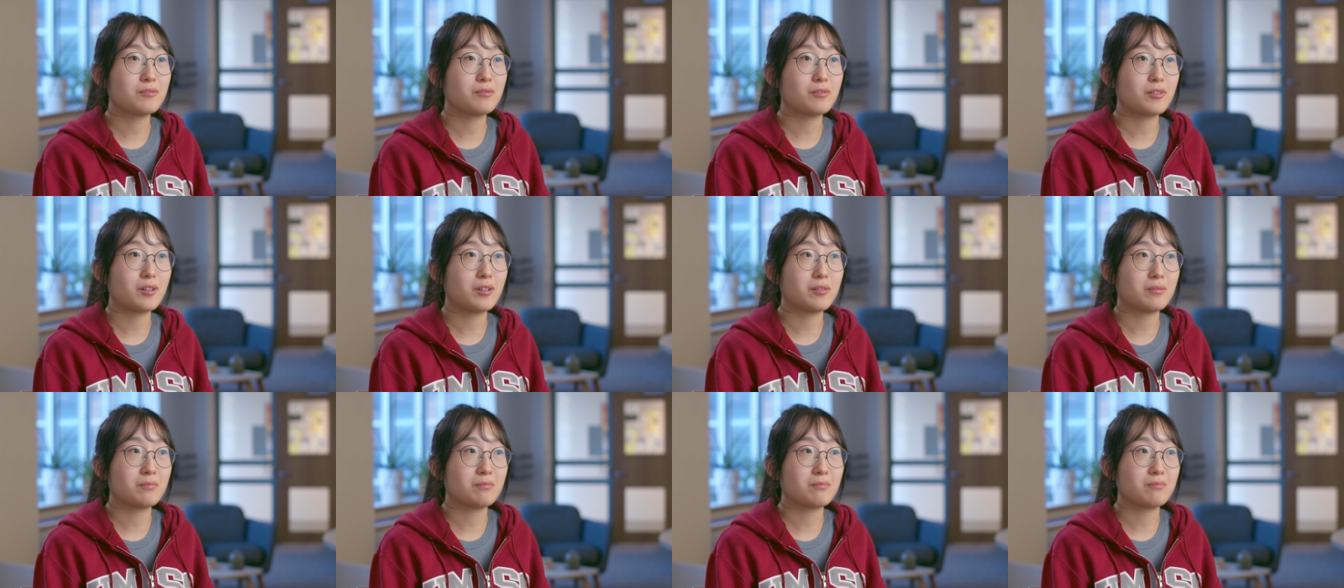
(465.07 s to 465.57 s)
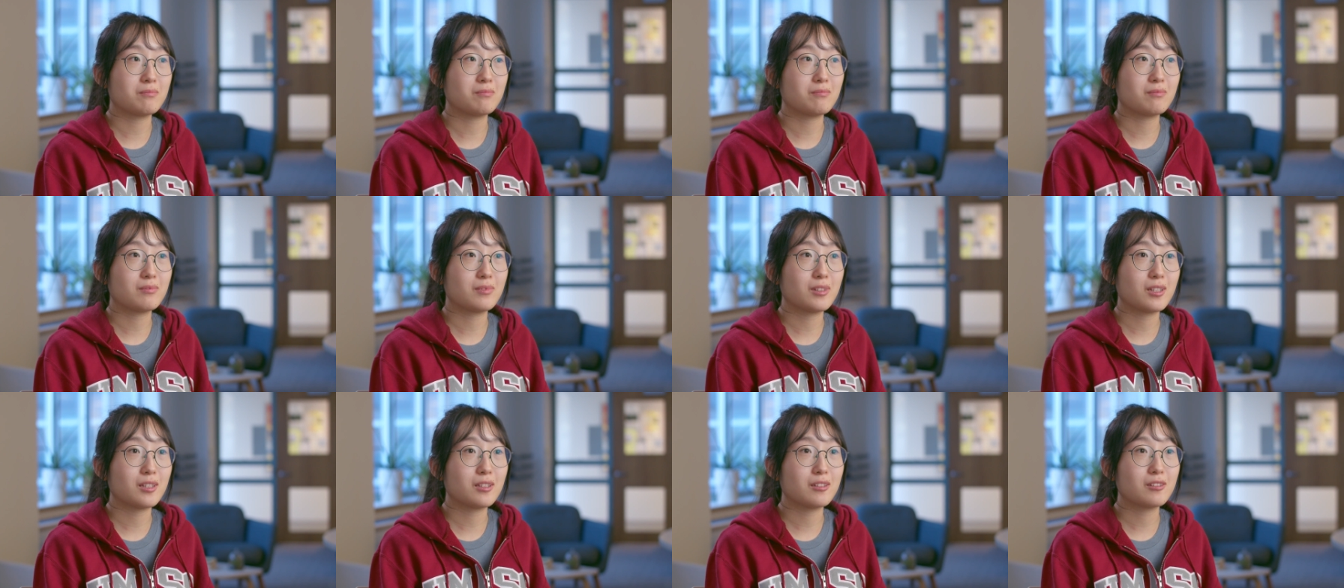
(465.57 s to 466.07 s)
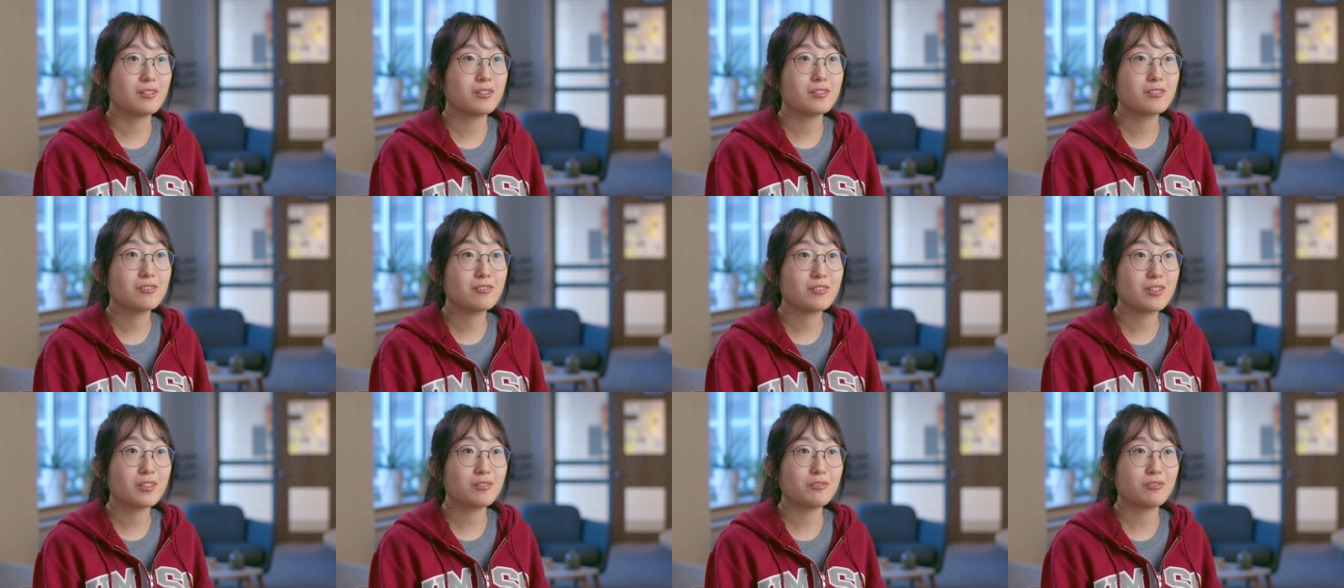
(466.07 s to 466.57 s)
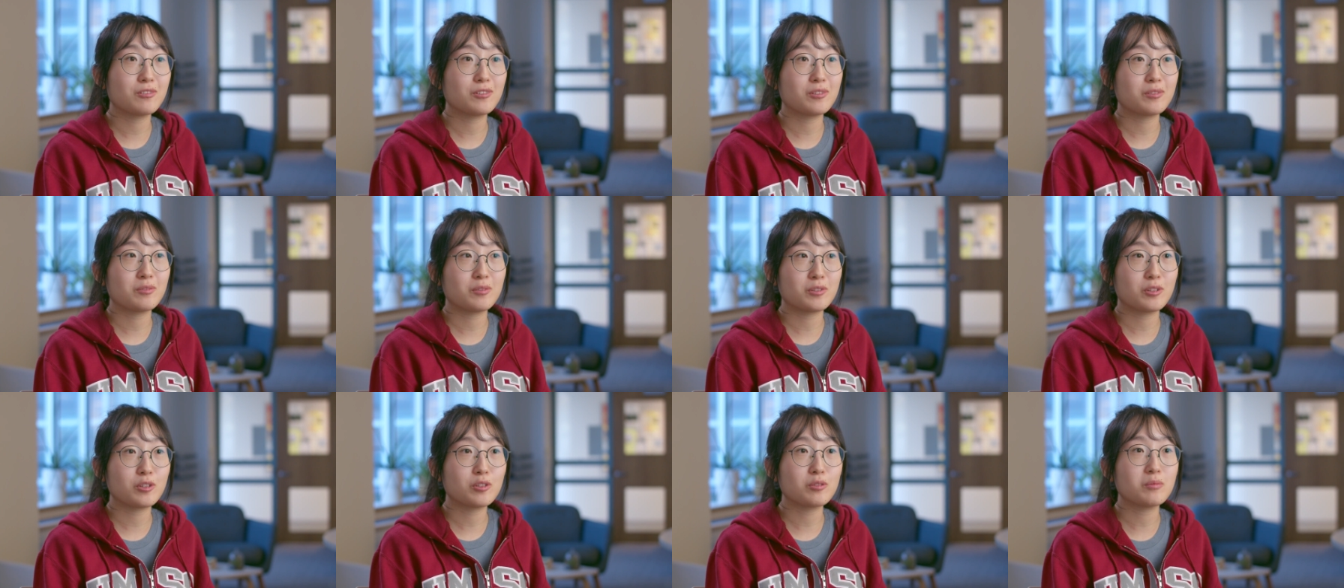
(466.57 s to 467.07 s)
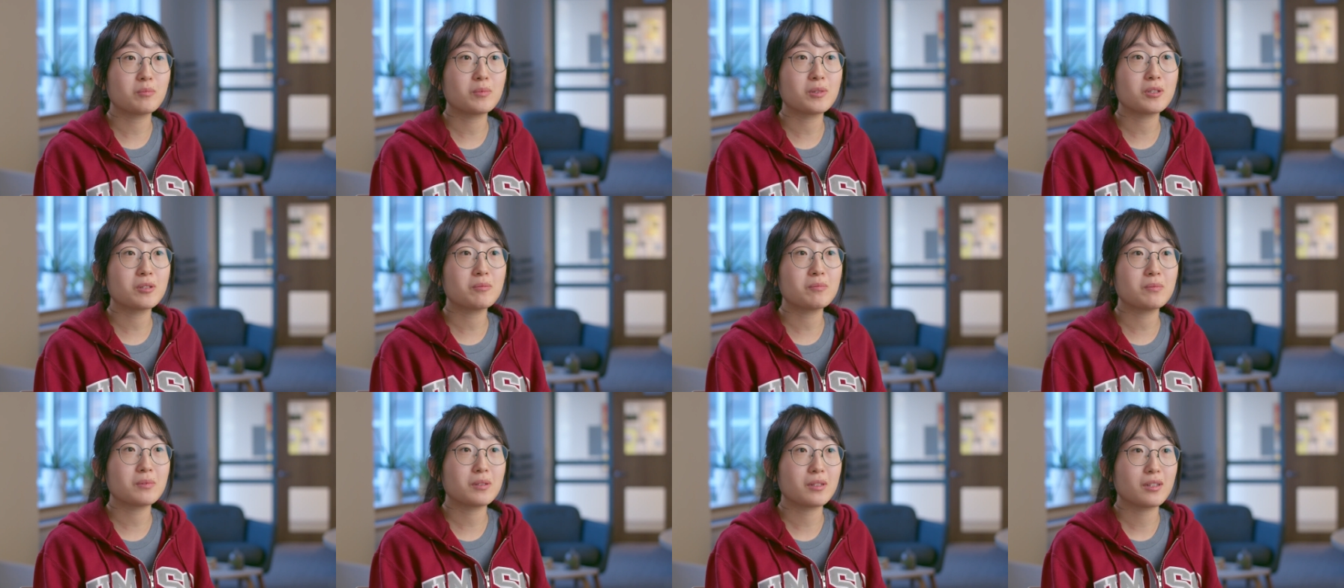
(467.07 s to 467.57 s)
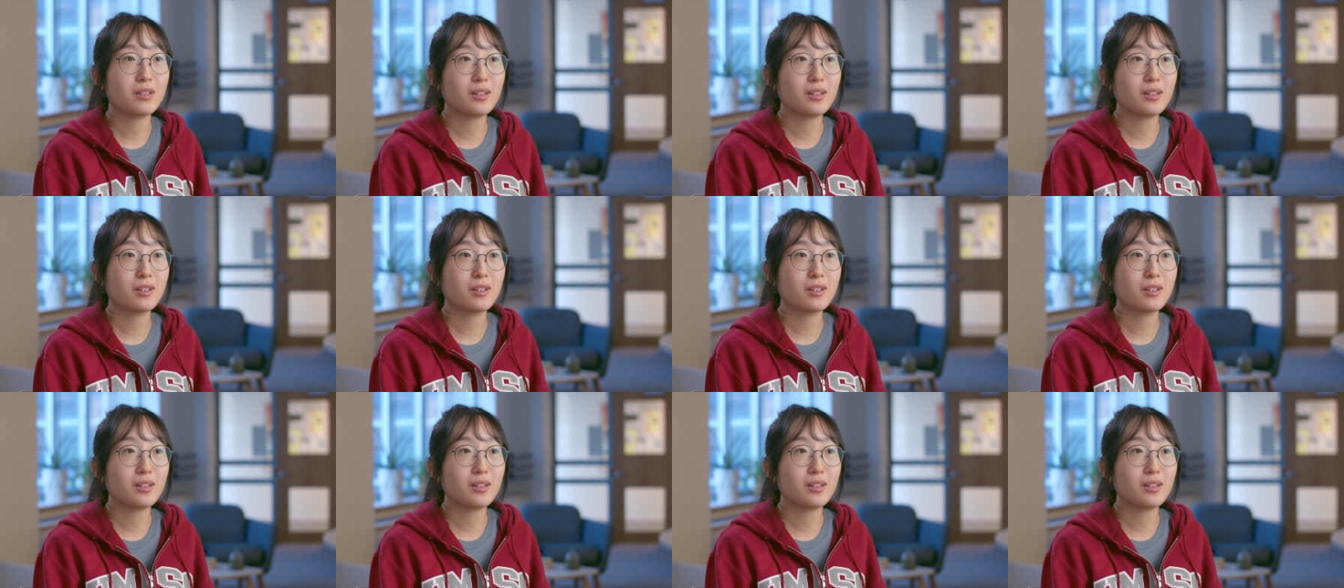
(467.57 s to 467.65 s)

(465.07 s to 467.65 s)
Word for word: from industry through CUMIRP